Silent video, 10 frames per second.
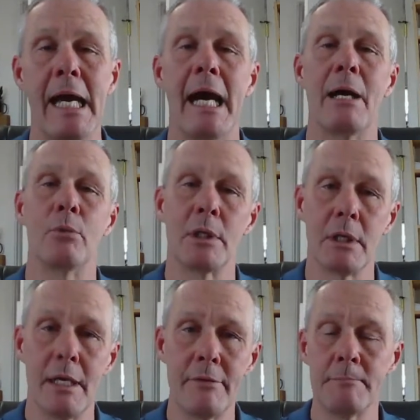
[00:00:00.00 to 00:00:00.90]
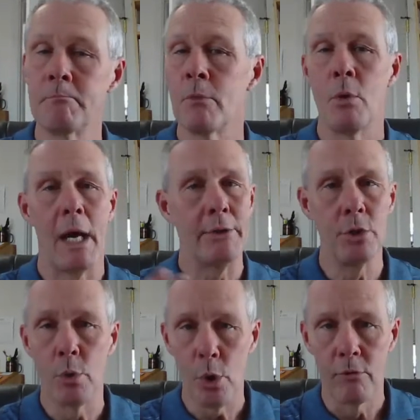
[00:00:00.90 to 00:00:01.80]
I would love it. I
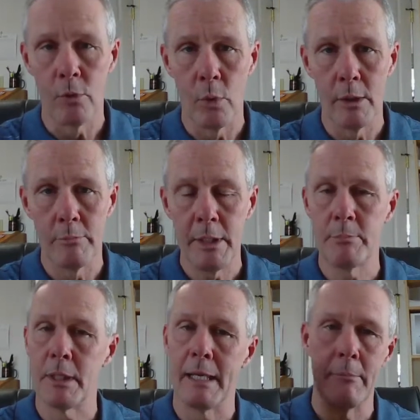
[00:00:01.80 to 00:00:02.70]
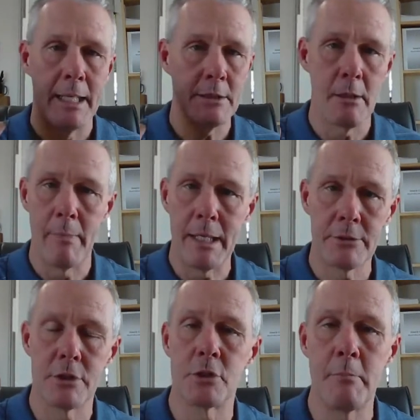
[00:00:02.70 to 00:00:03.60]
don't overwhelm people. I'm not about
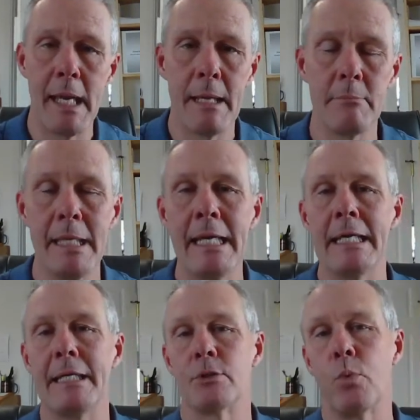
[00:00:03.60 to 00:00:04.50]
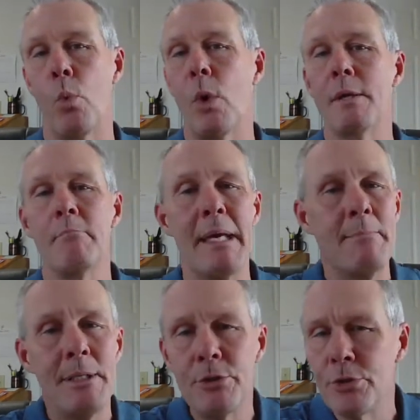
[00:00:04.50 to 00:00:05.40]
to spam. It's one,
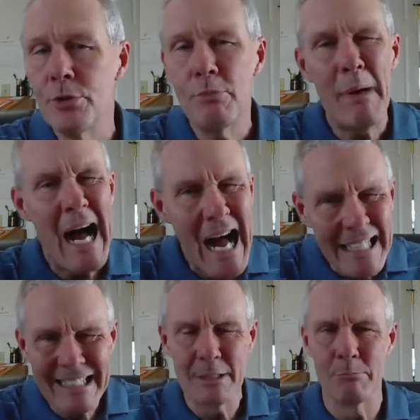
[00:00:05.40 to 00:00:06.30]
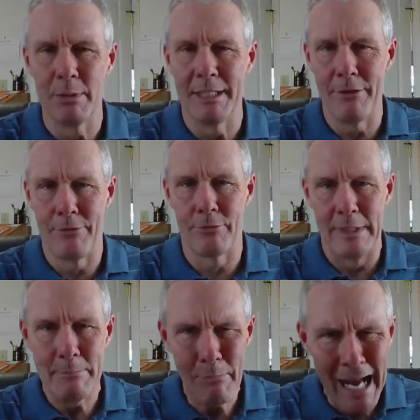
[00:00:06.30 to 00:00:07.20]
maybe two, possibly three